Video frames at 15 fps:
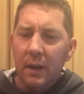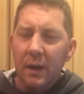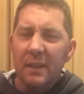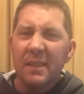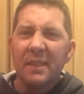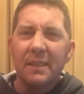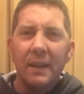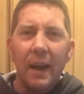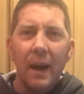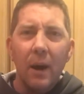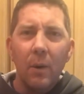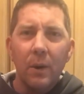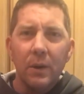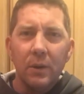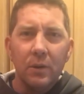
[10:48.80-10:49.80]

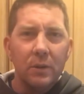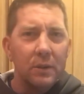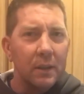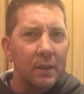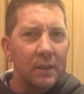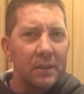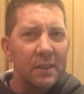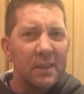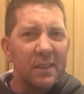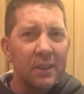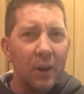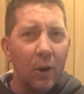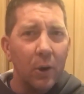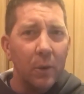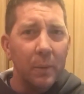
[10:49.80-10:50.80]
sour using a
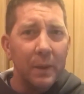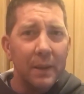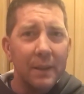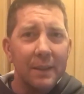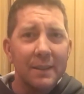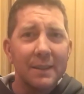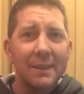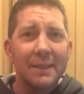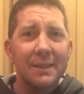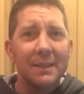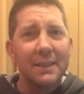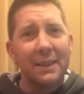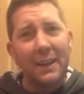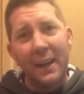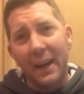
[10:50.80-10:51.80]
scoby, the
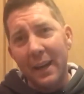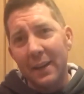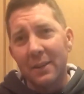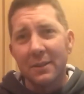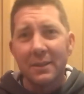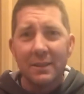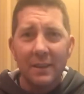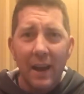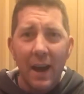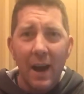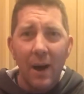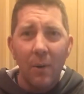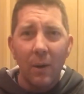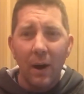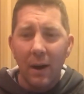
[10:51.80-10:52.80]
kettle
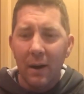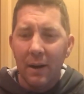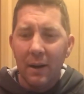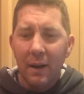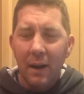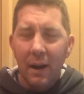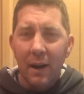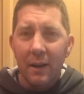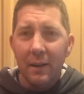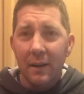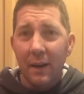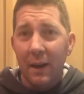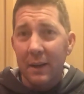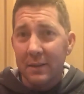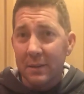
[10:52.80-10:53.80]
sour, and
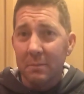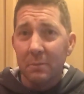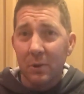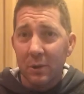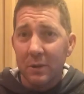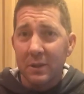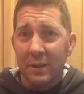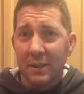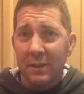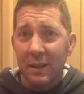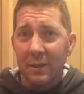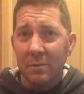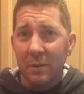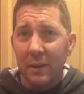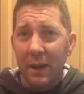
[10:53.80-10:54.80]
I had some good
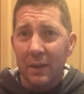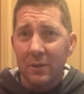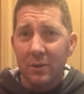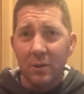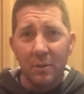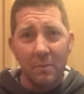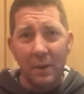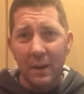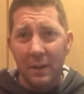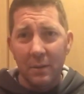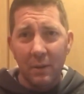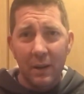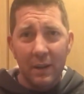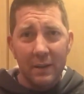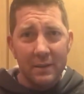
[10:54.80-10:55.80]
success with that too.
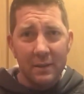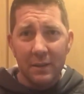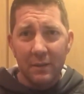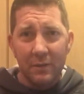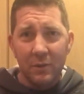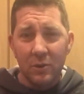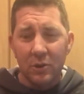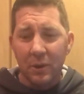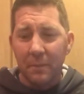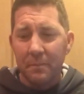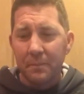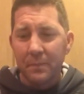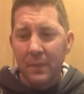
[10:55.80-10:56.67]
Anyway, that's in the future.